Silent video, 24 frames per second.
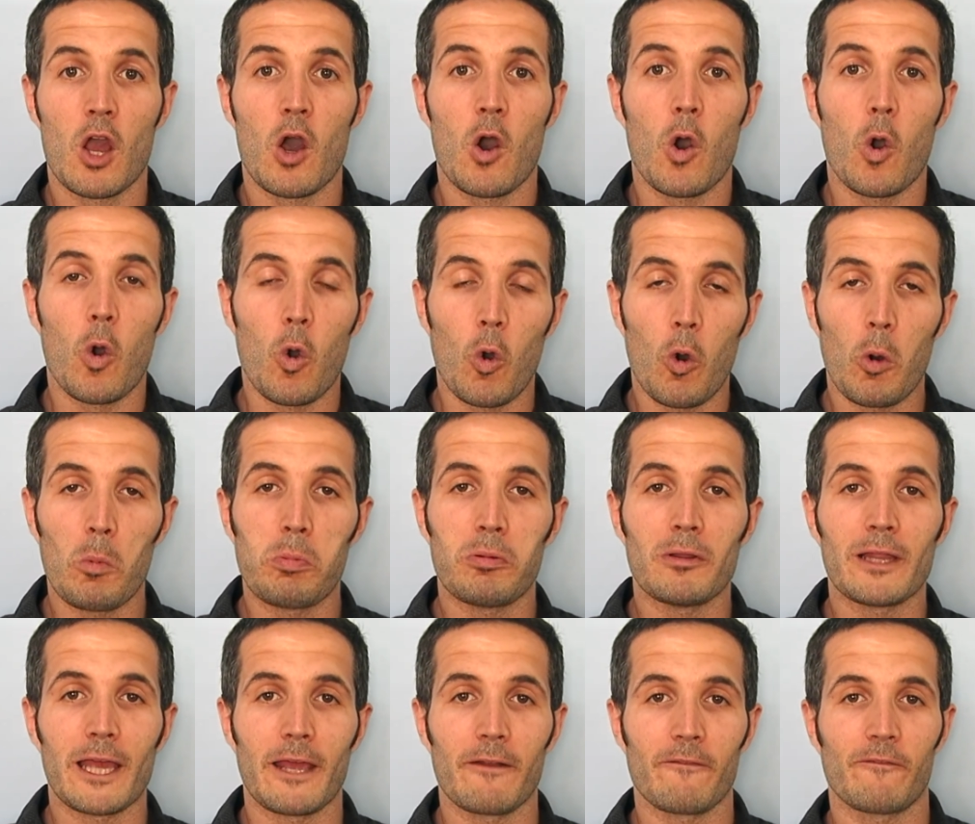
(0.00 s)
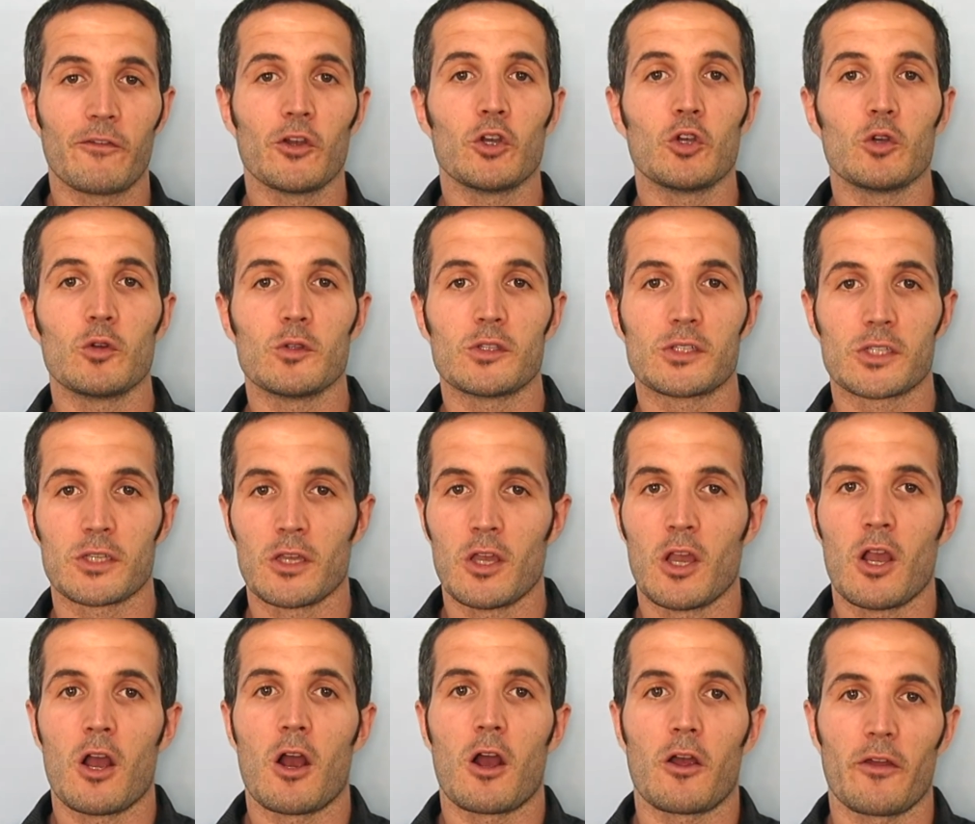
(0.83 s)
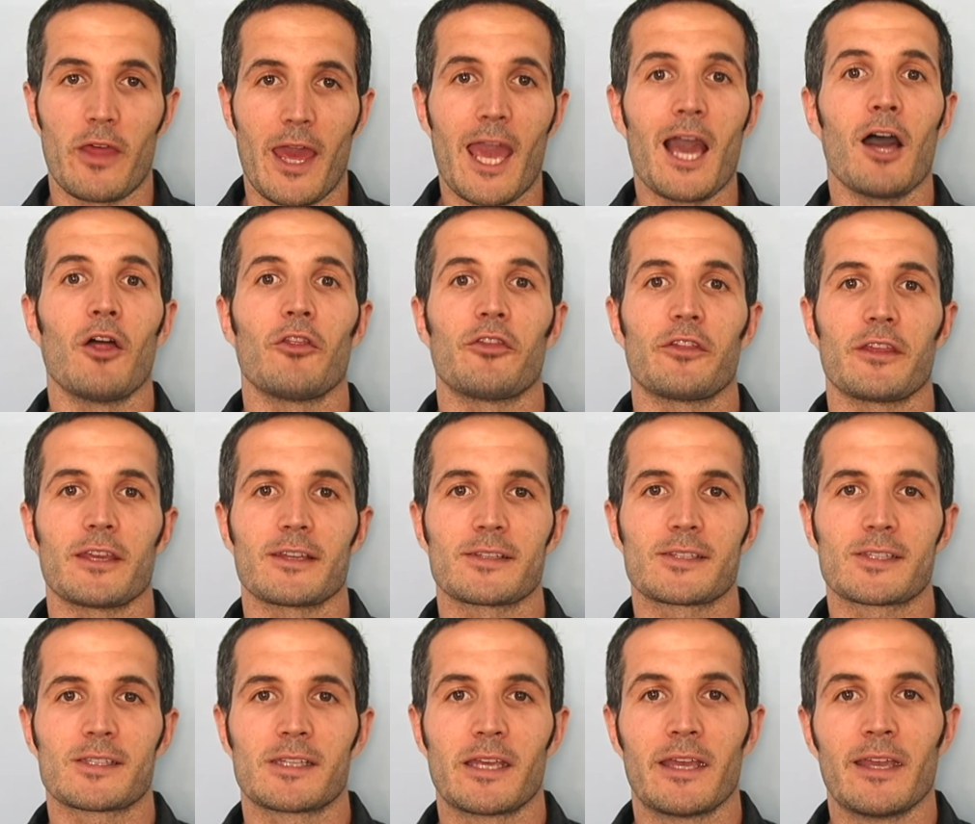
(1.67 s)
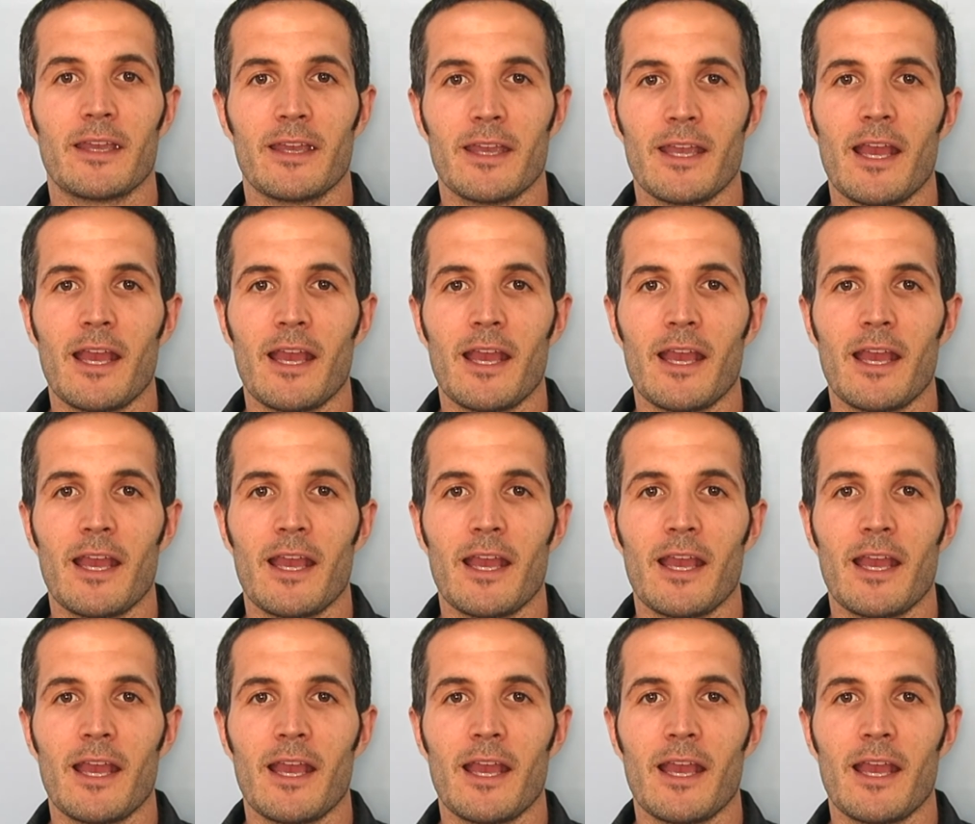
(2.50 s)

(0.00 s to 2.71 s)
whole plant foods are the healthiest.